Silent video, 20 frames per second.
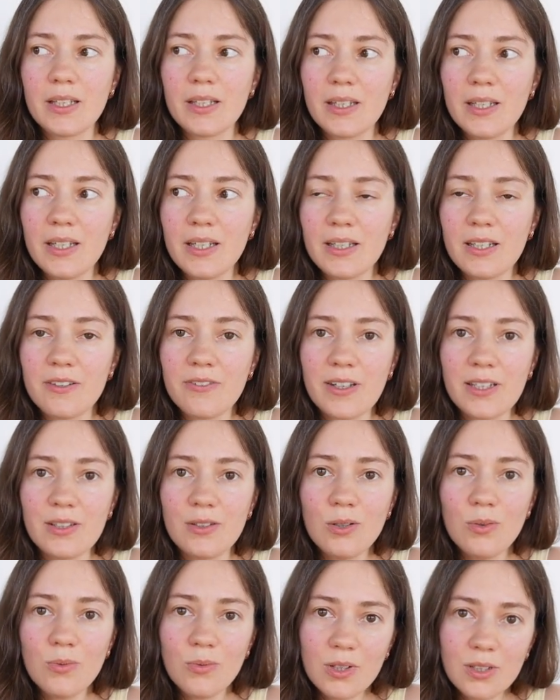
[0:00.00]
Then if I
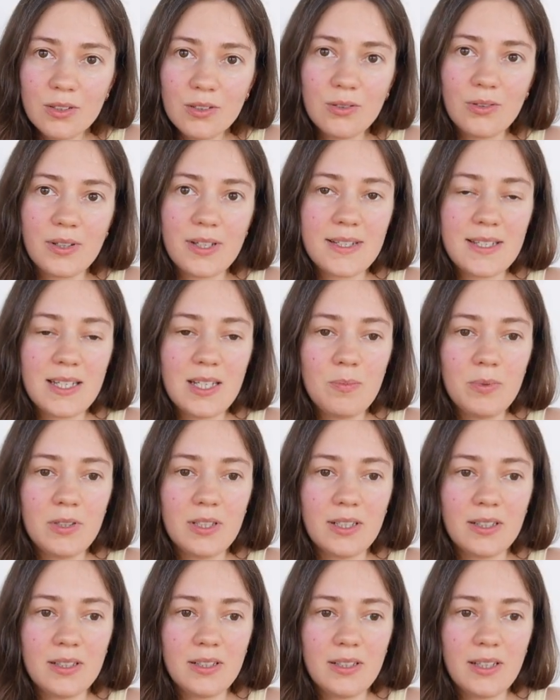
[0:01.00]
don't want to
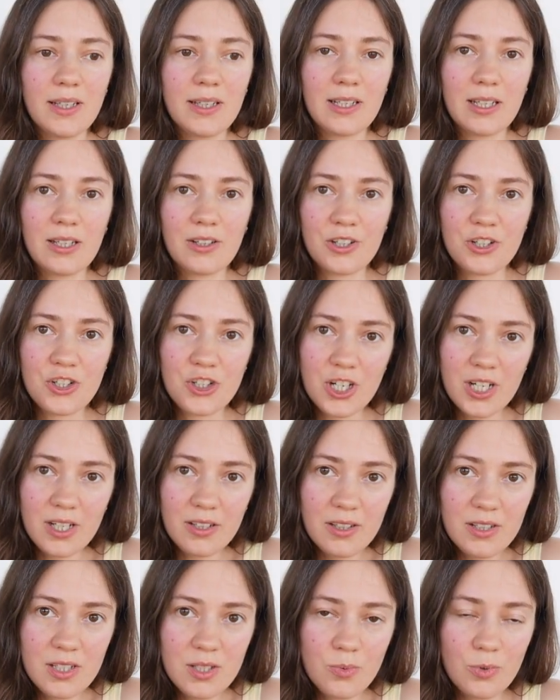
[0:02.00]
accept it and I
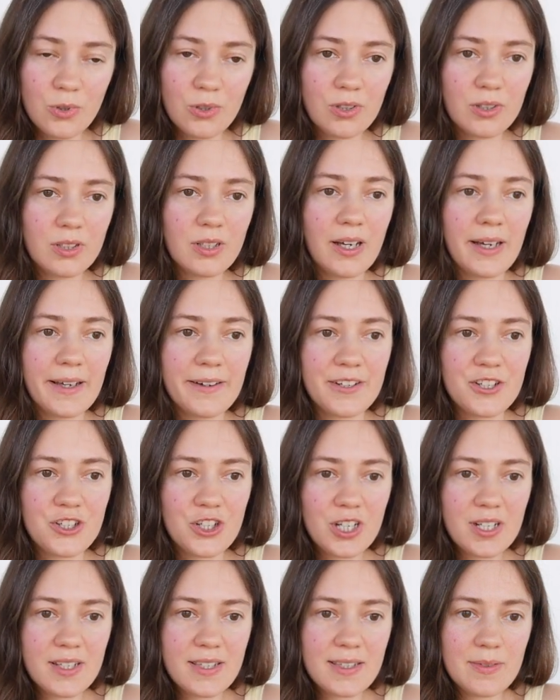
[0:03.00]
reject this world, I
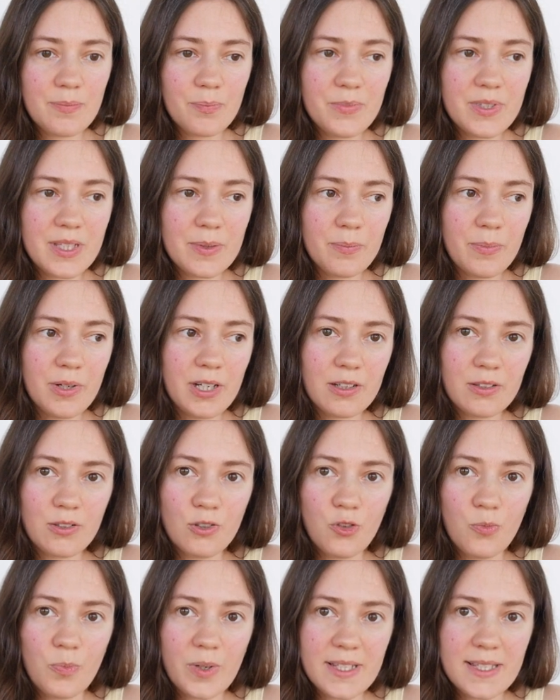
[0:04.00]
reject some part
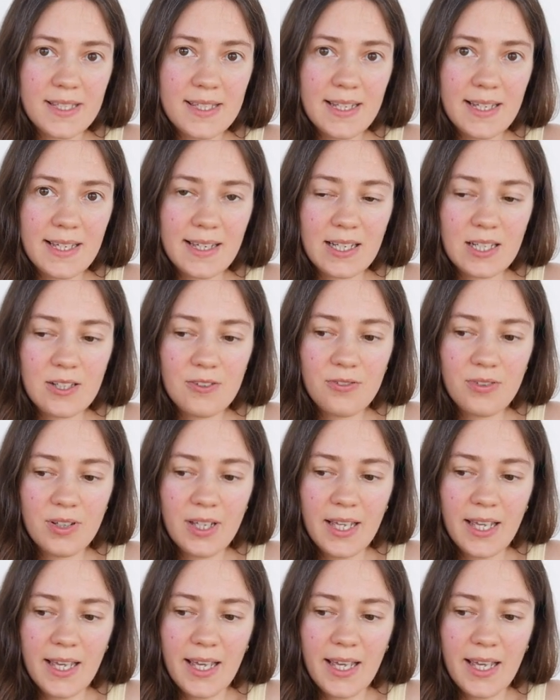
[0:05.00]
of myself,